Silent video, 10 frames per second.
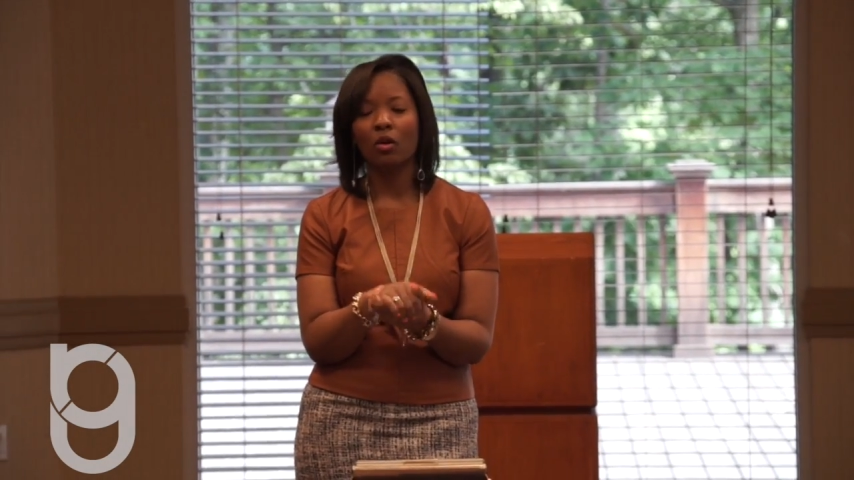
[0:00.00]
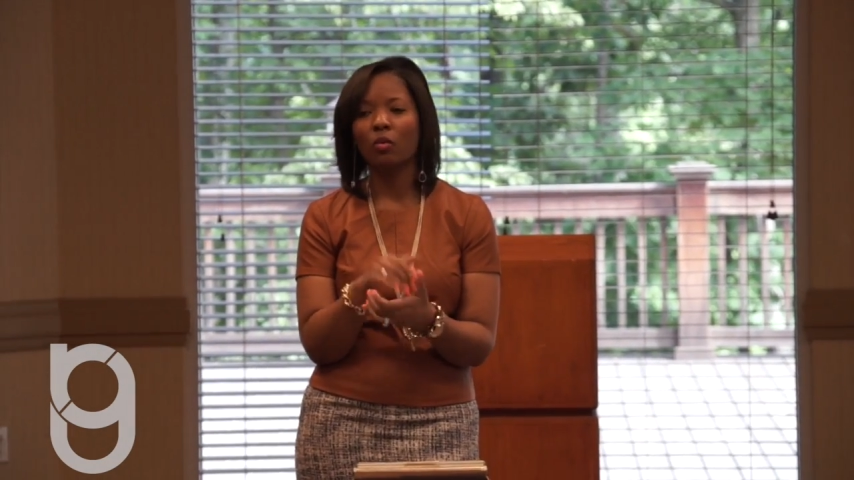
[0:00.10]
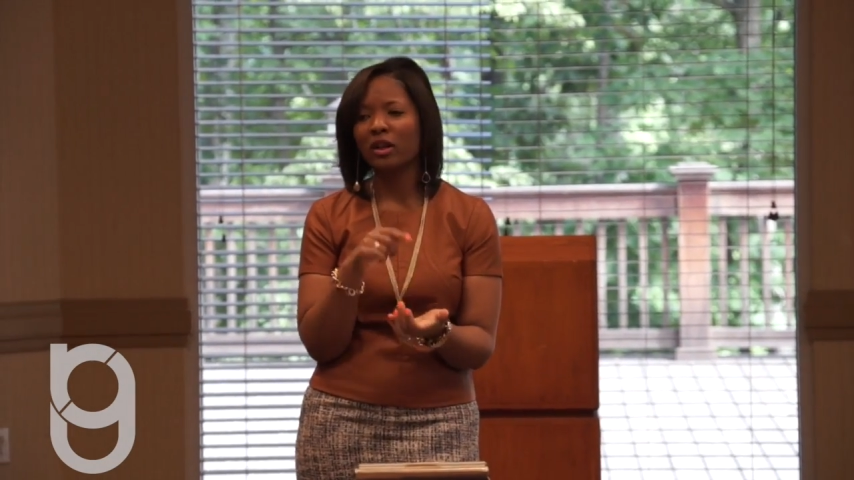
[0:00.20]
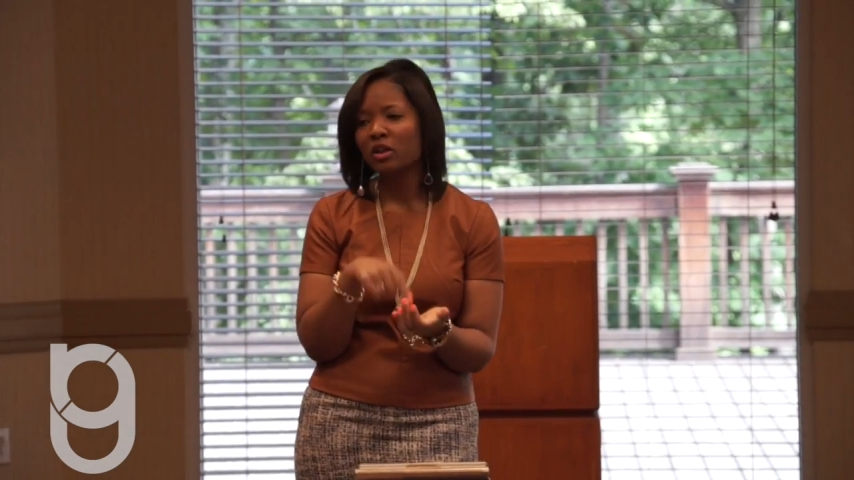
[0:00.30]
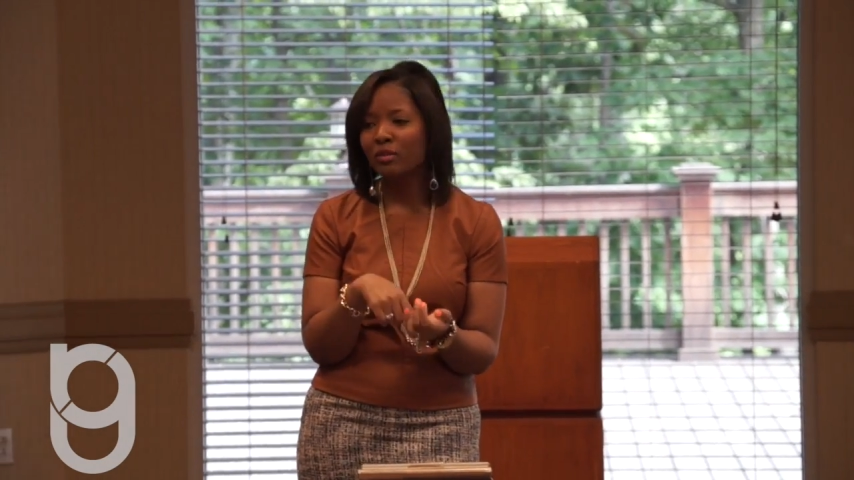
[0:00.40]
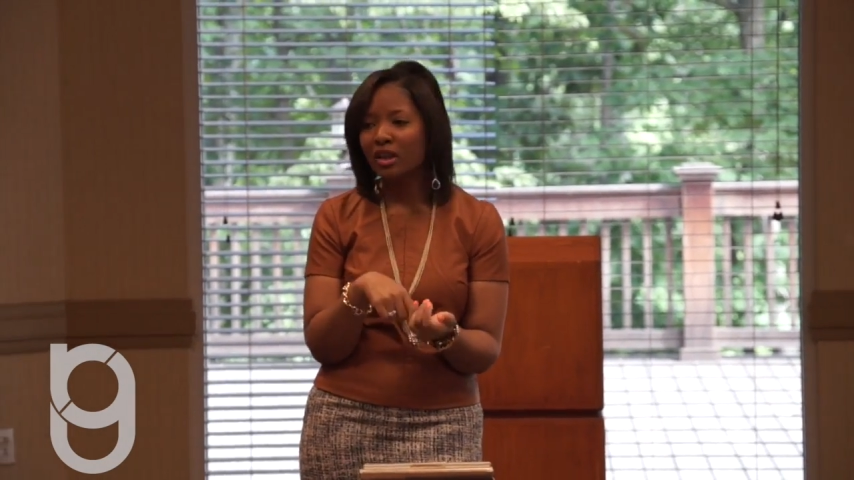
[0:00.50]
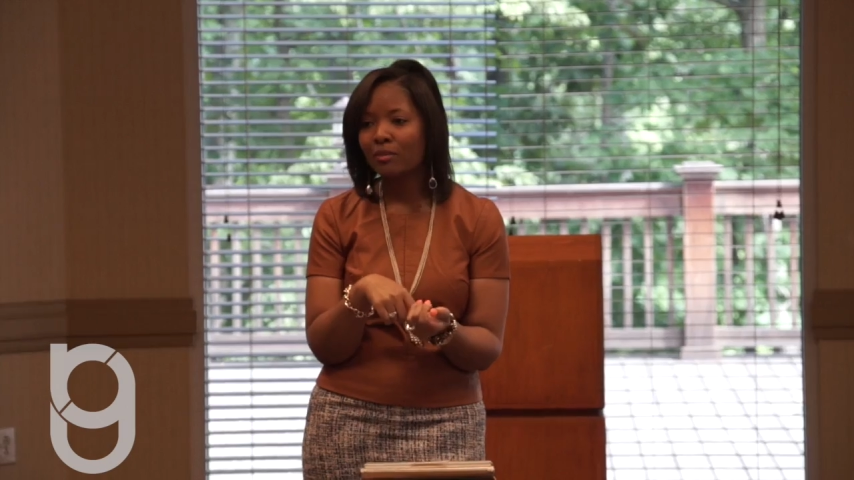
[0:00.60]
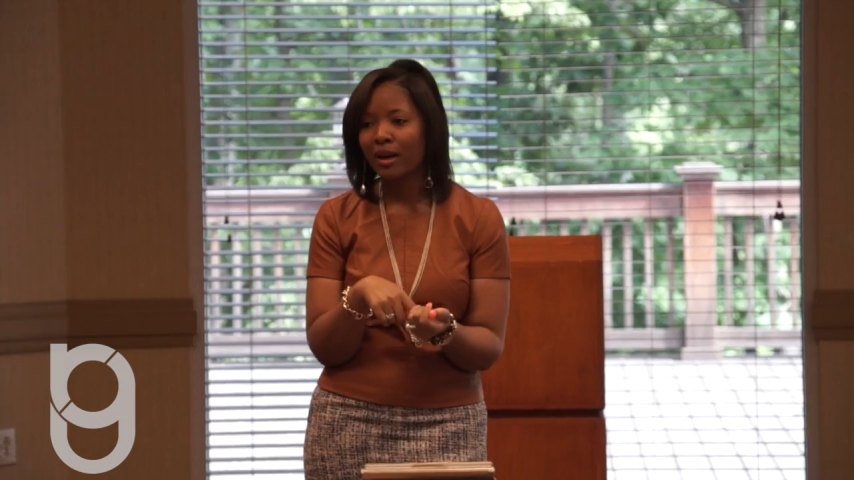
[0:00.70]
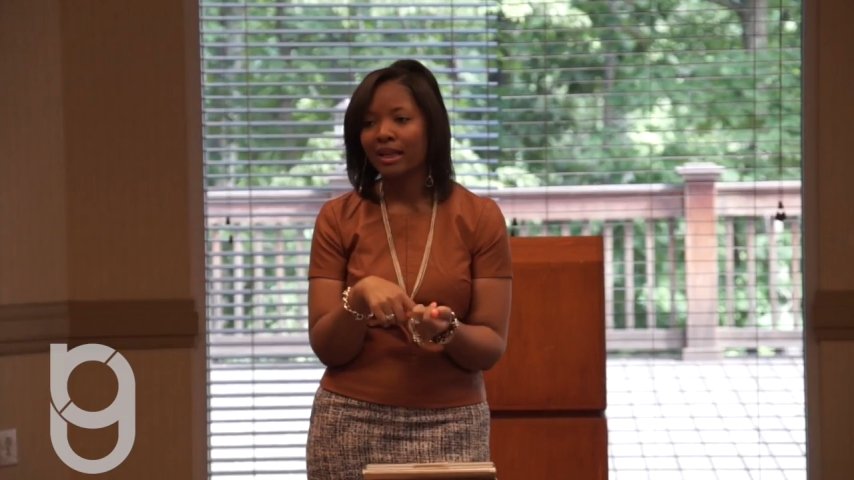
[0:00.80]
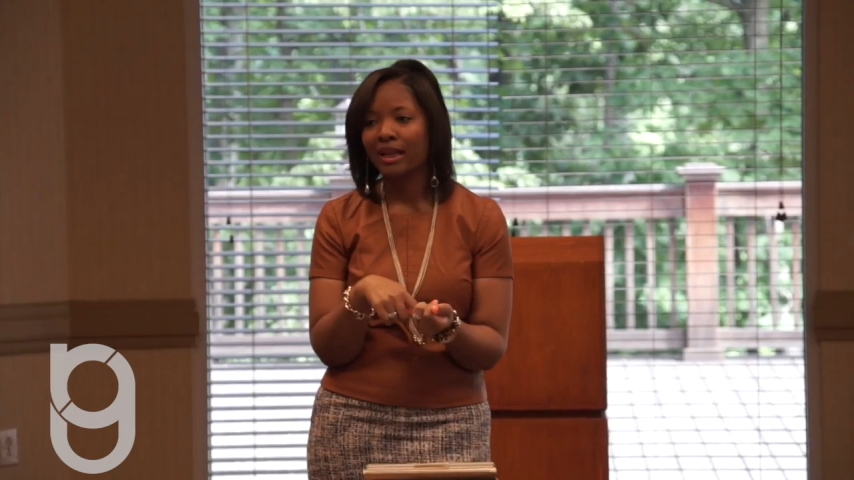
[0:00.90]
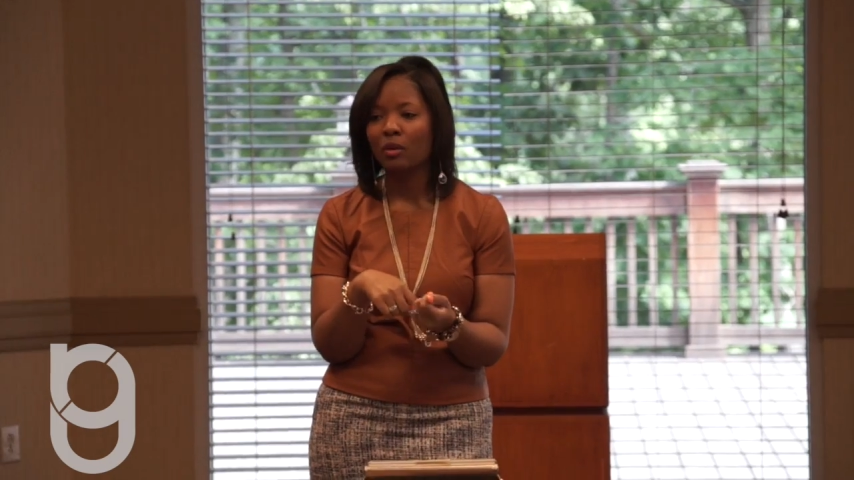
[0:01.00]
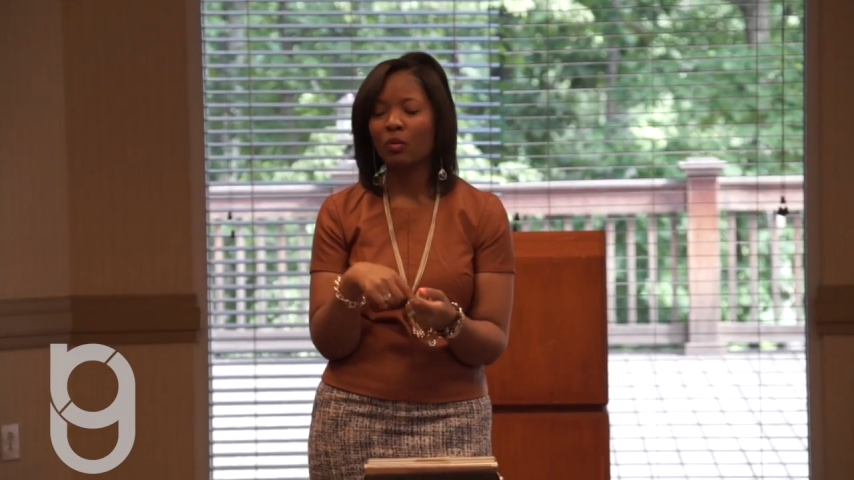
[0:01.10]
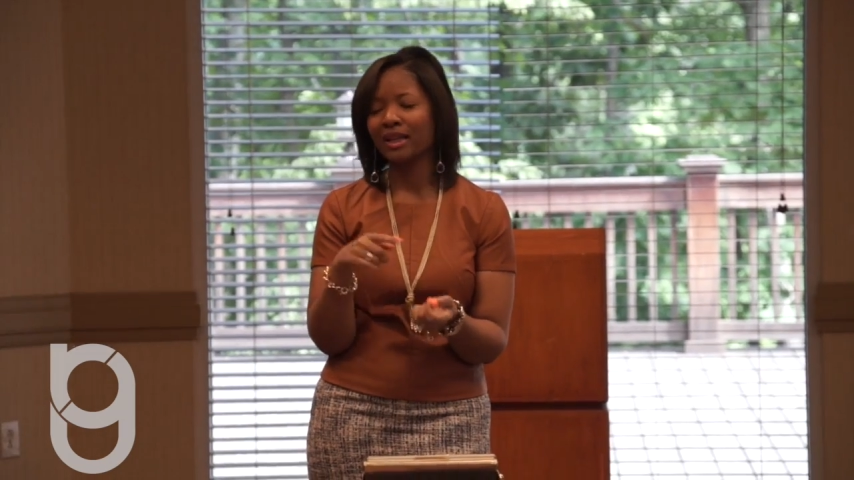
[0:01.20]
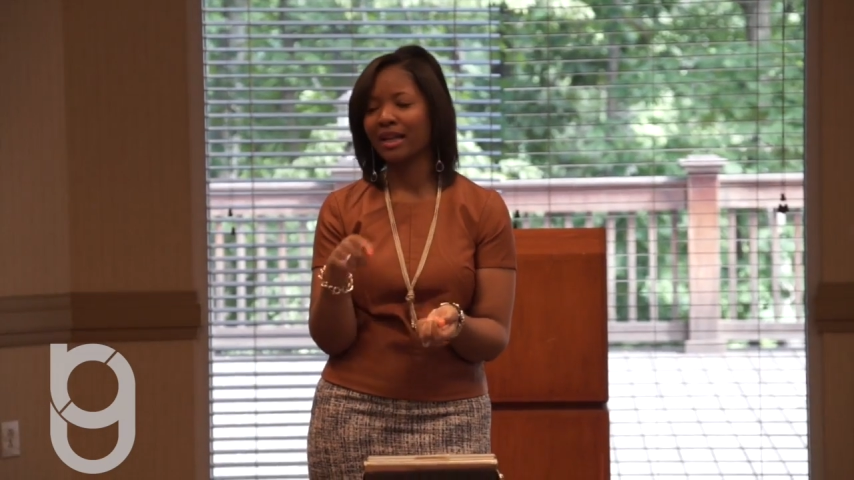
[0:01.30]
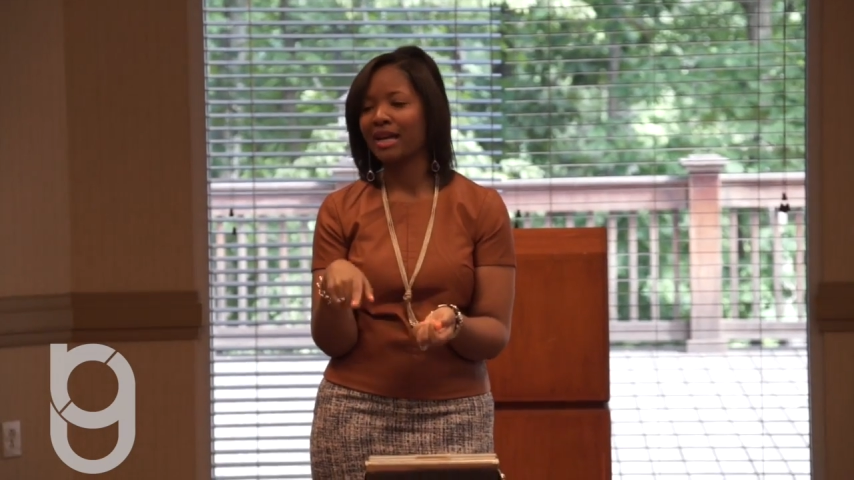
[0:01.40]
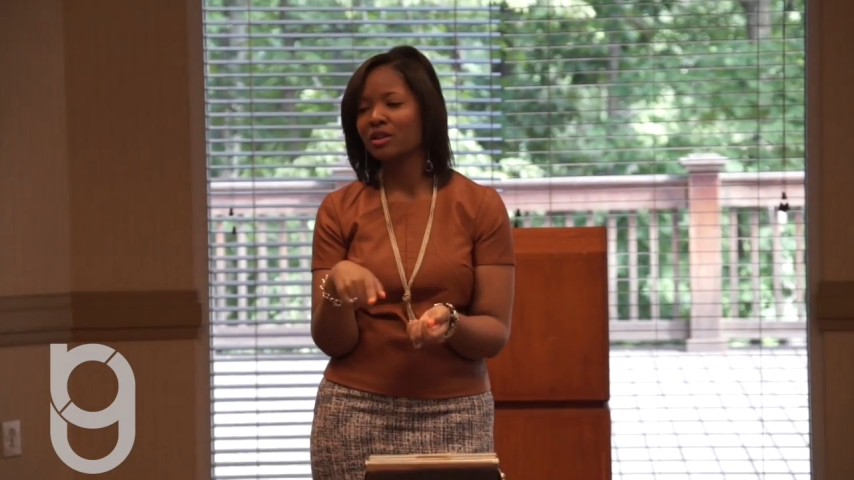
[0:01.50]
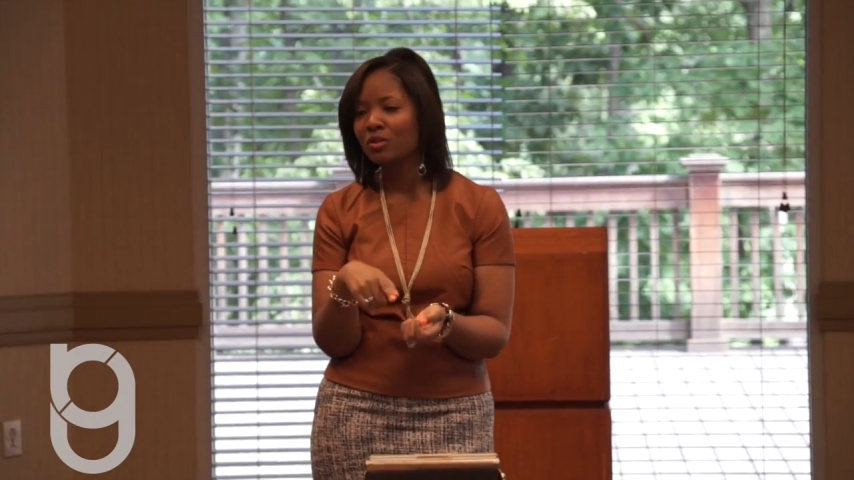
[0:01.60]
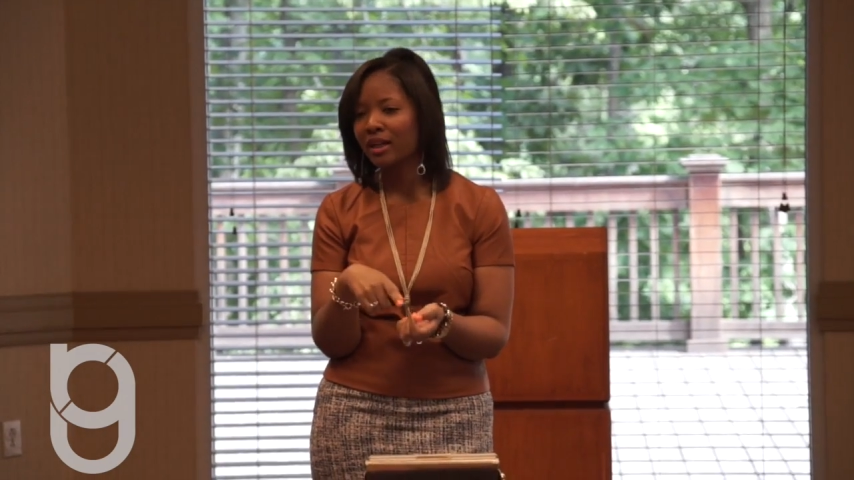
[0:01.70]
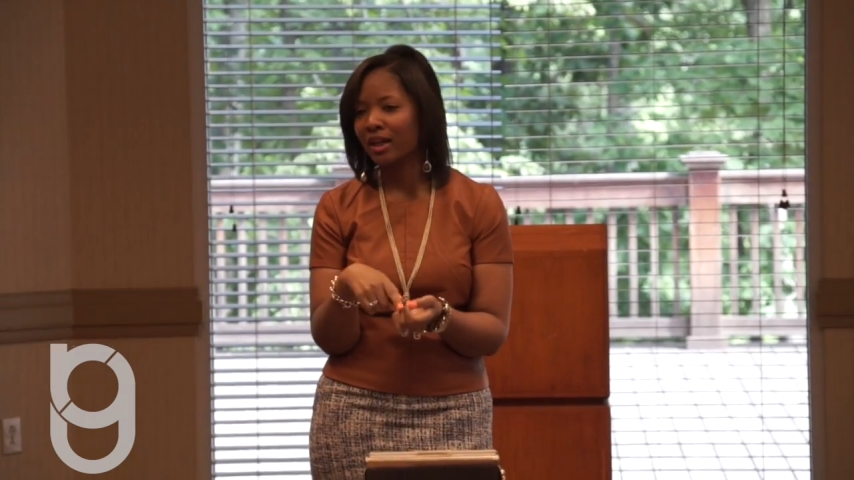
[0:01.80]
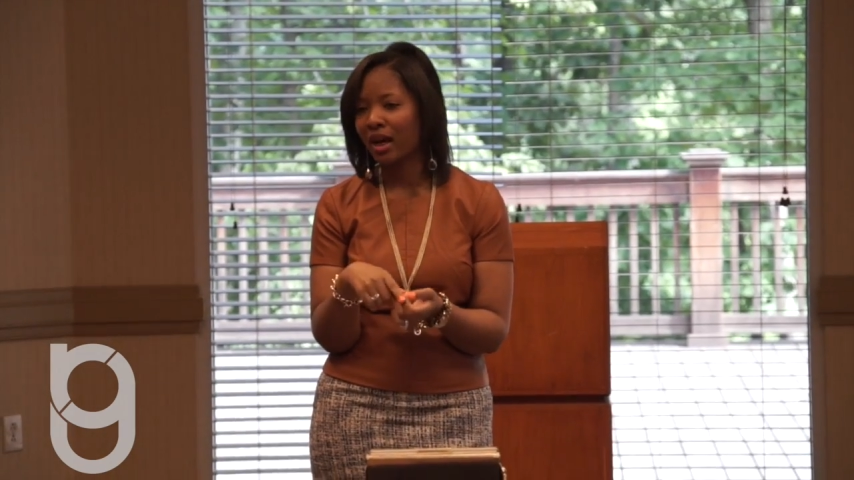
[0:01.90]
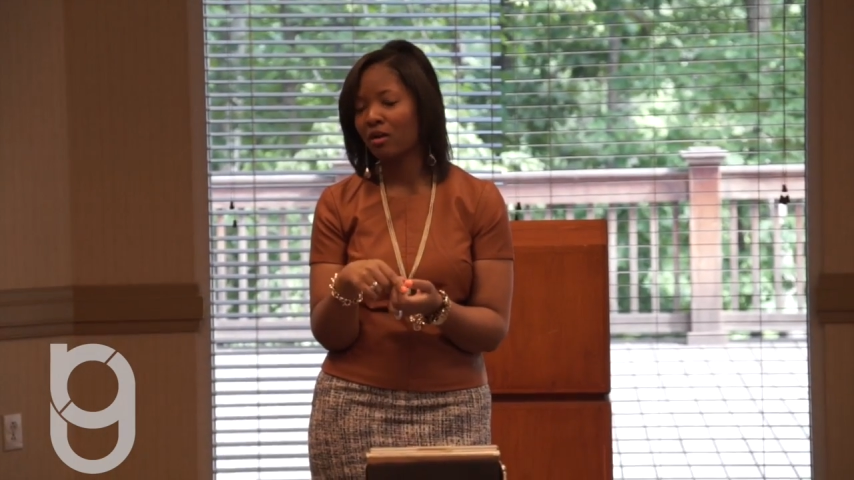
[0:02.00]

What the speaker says: Or what do you mean by that? When did I do that?